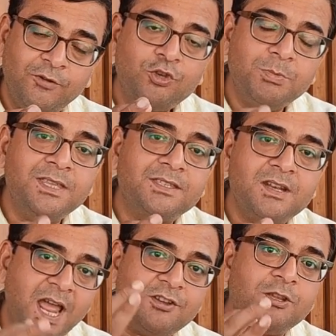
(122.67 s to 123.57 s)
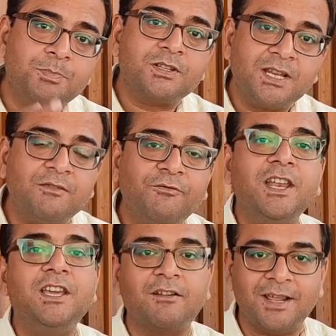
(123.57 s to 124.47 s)
which means 90%
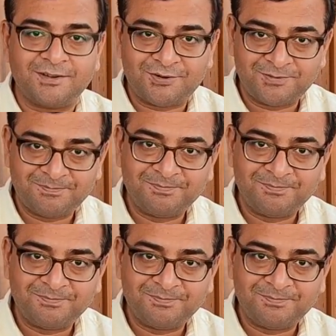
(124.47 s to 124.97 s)
failure rate.